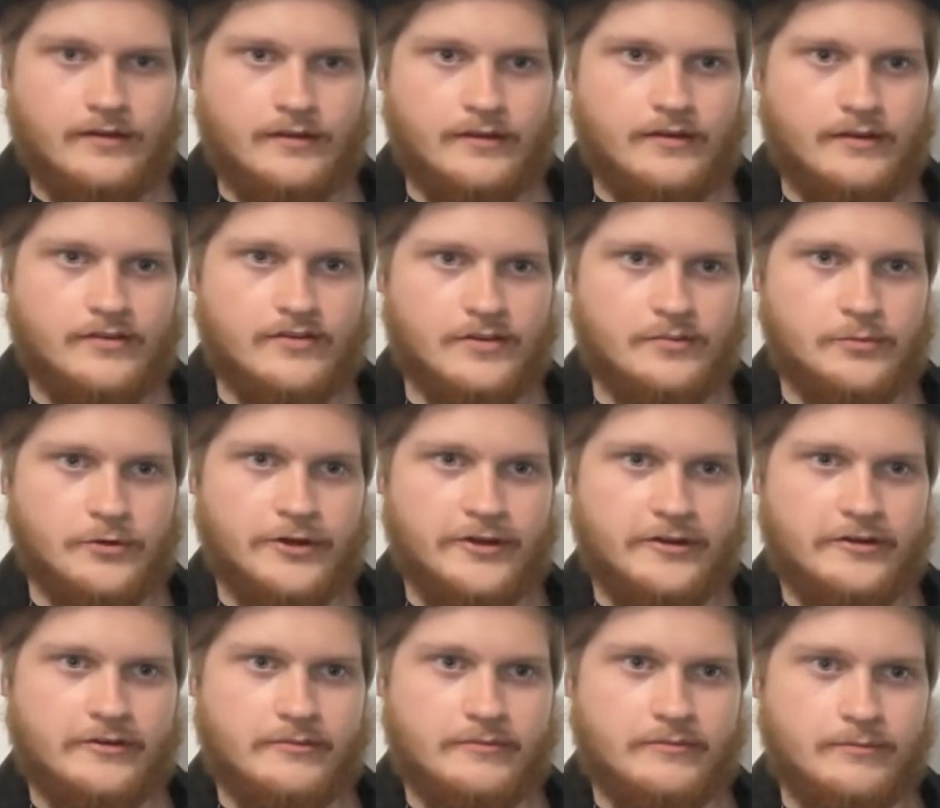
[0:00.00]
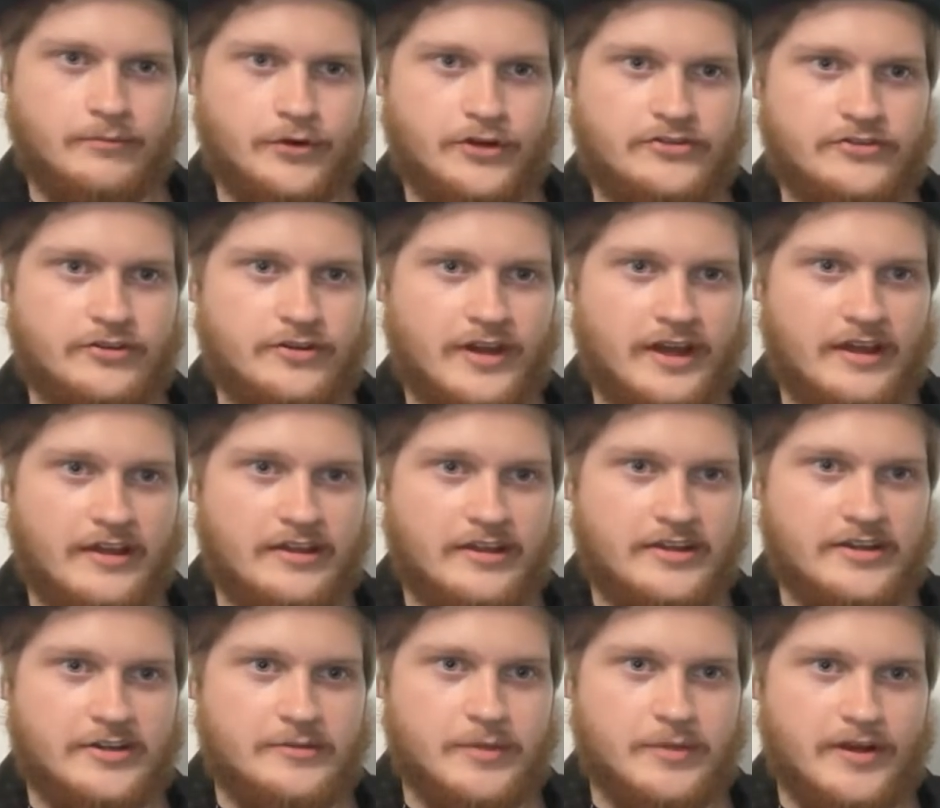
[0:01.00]
Is the printer a
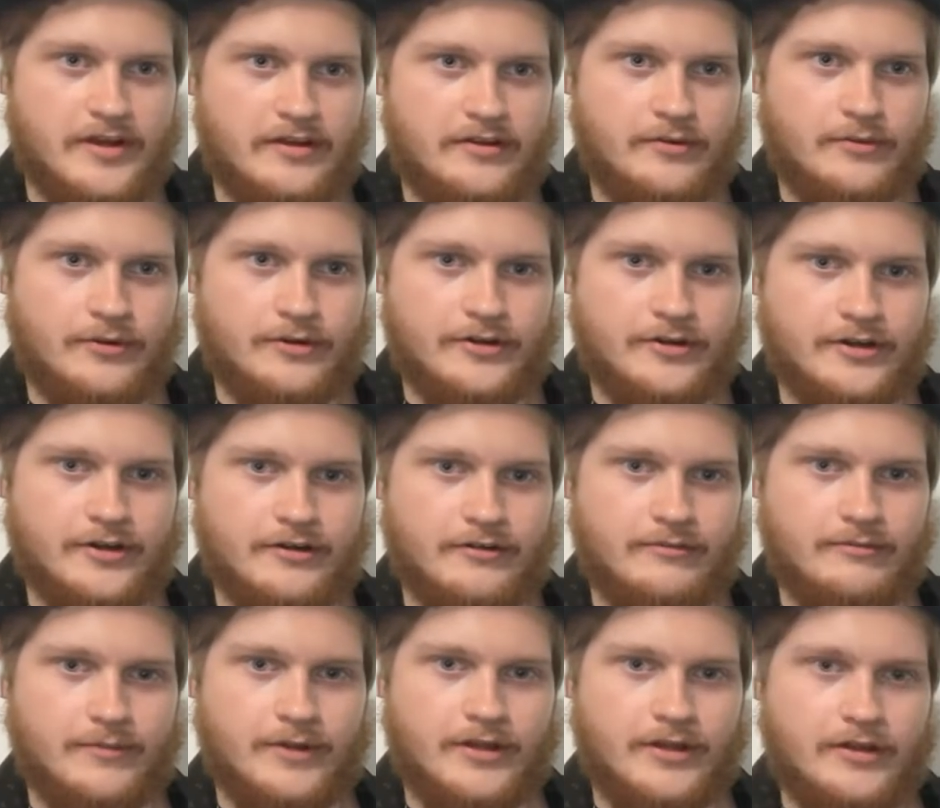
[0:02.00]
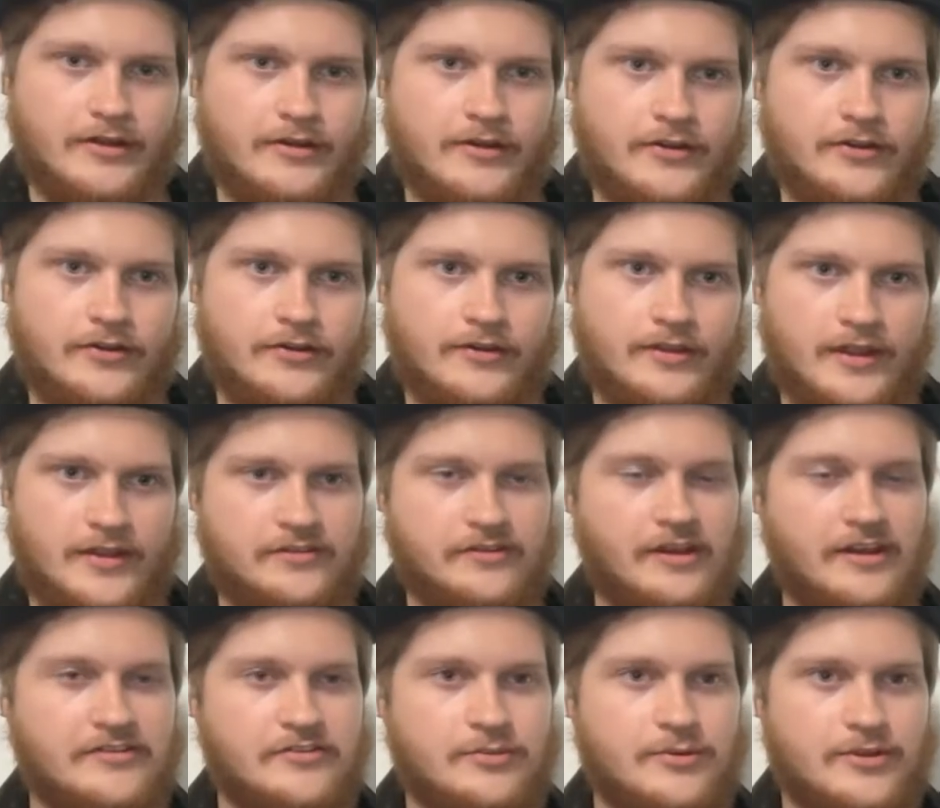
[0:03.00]
heated bed or no?
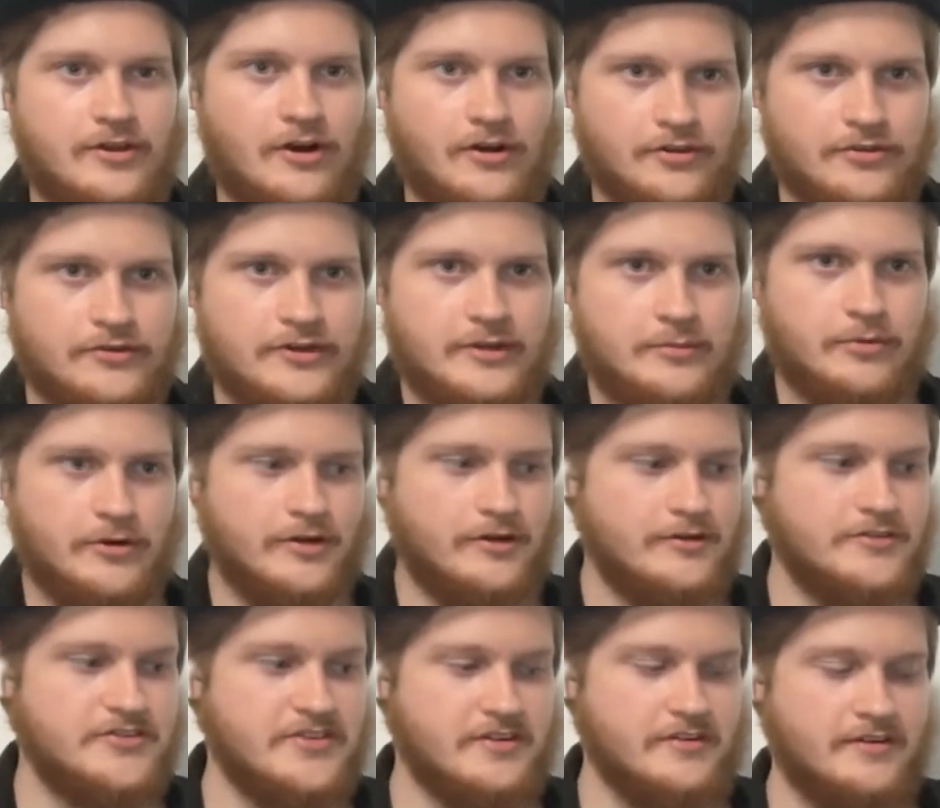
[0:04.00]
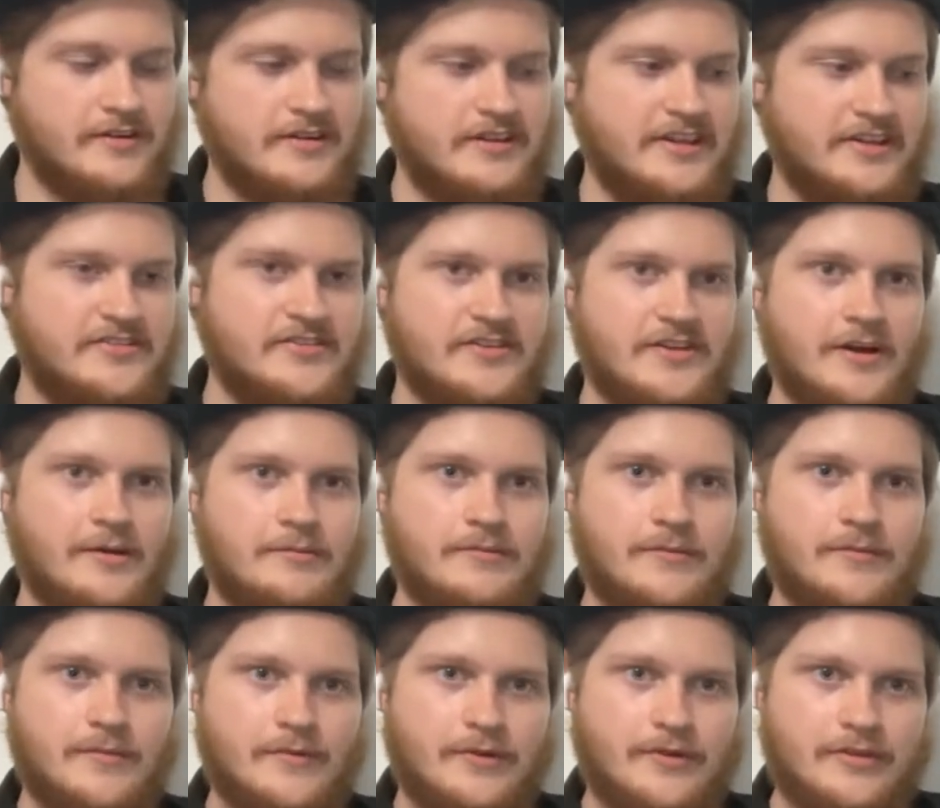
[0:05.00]
That's with all 3D printers. It heats up
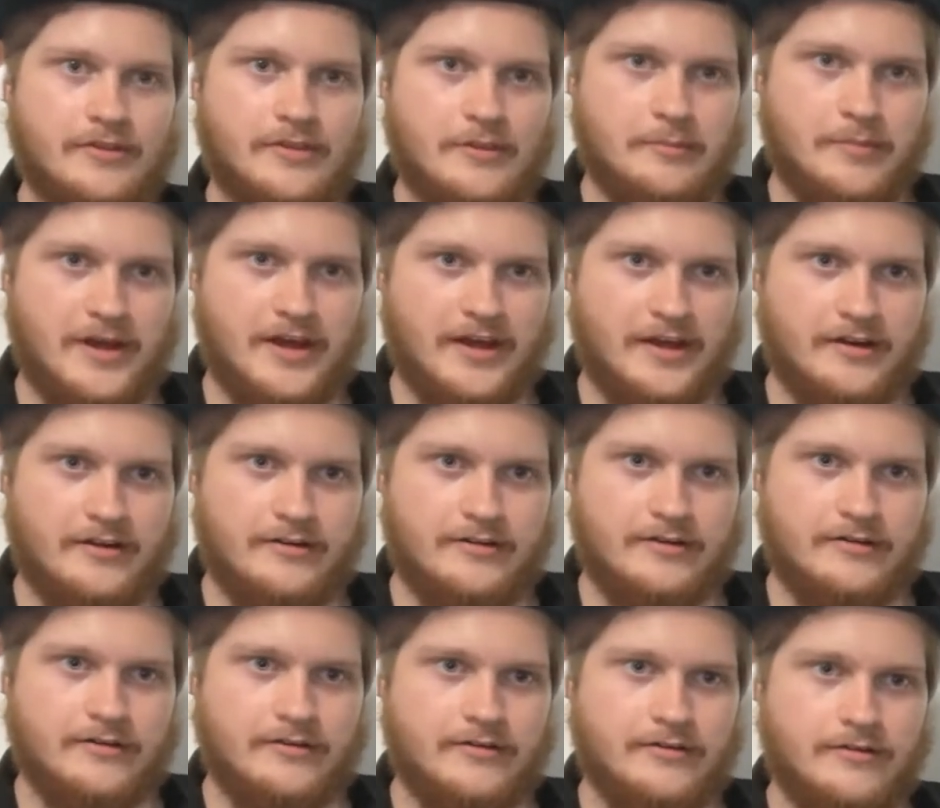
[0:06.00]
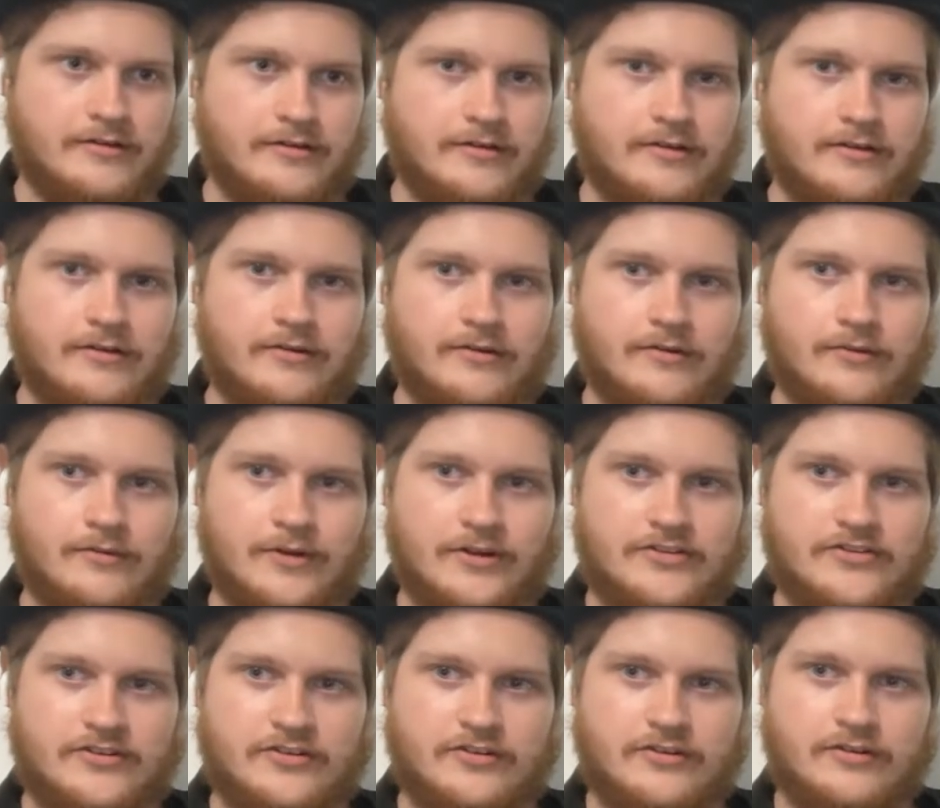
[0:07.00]
the bed,
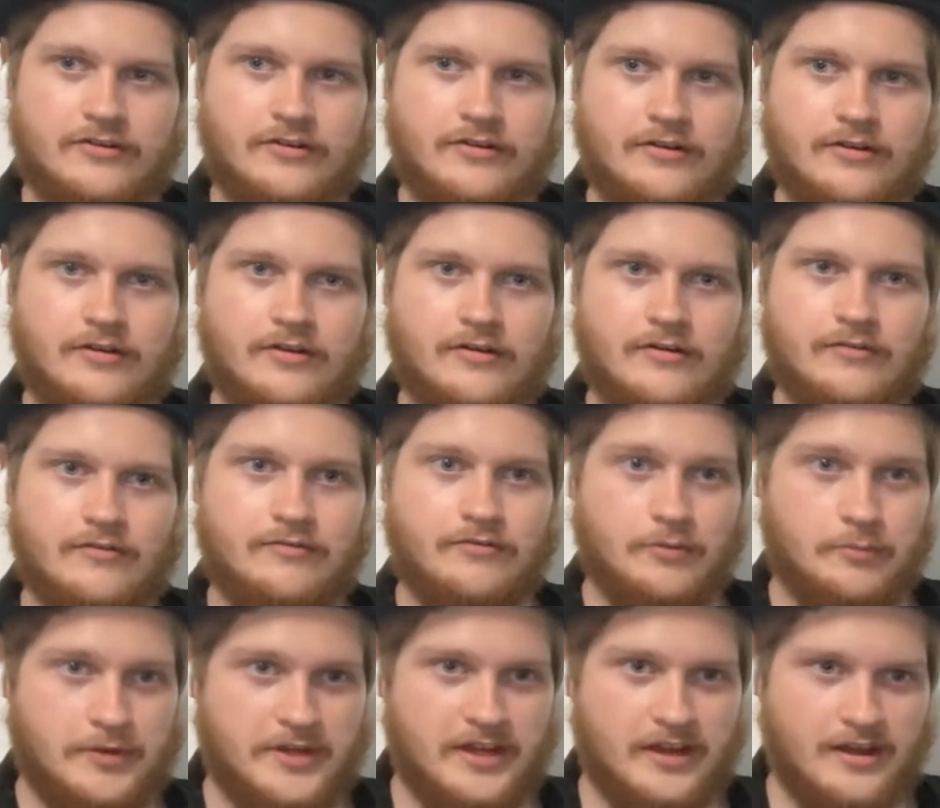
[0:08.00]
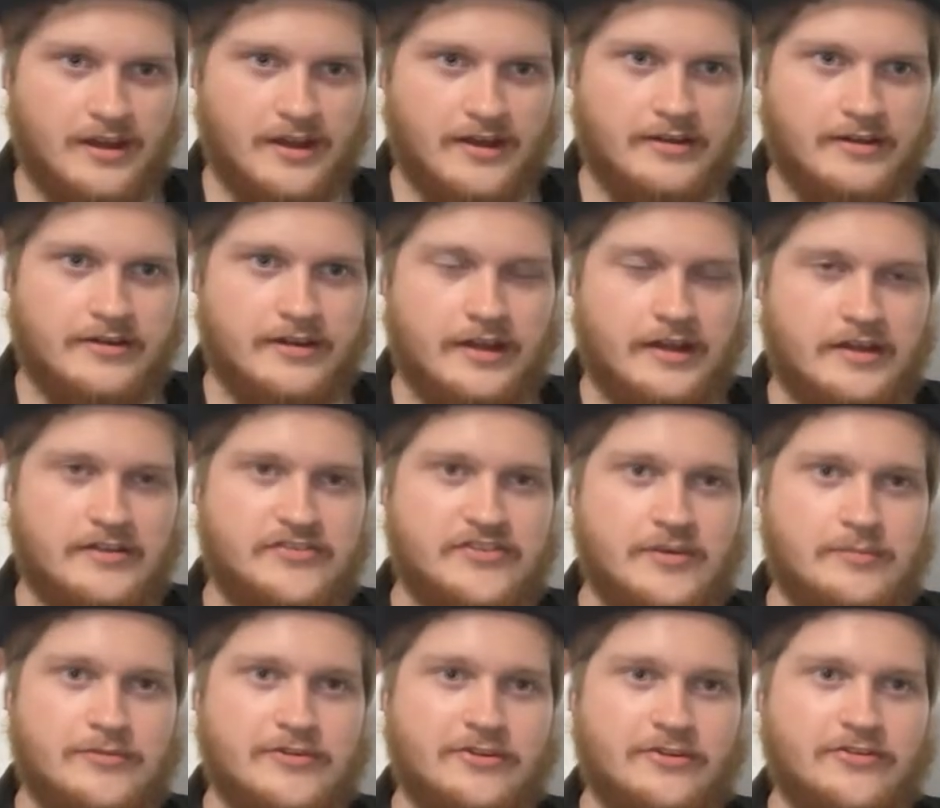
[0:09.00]
which for PLA, it heats
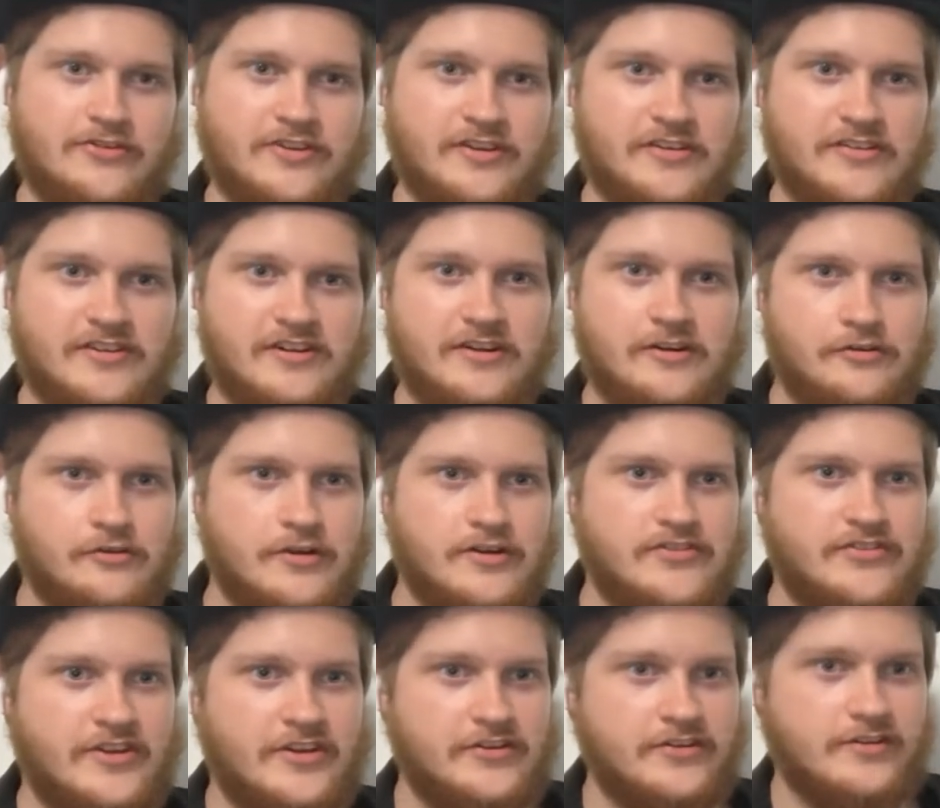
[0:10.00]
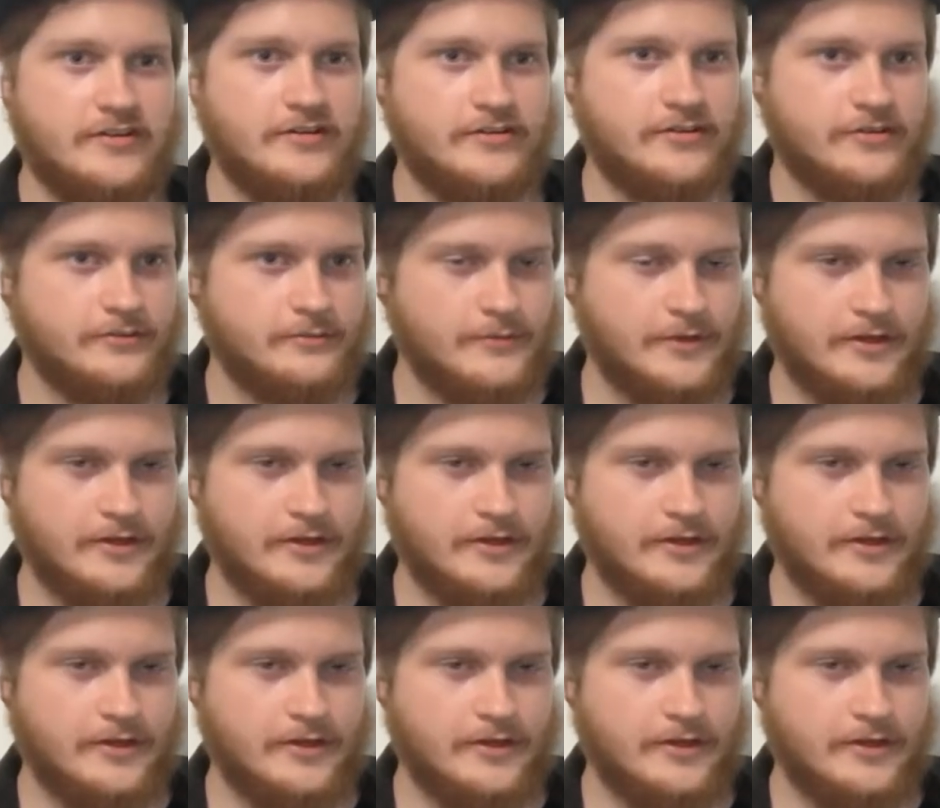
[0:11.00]
up to 60 degrees Celsius.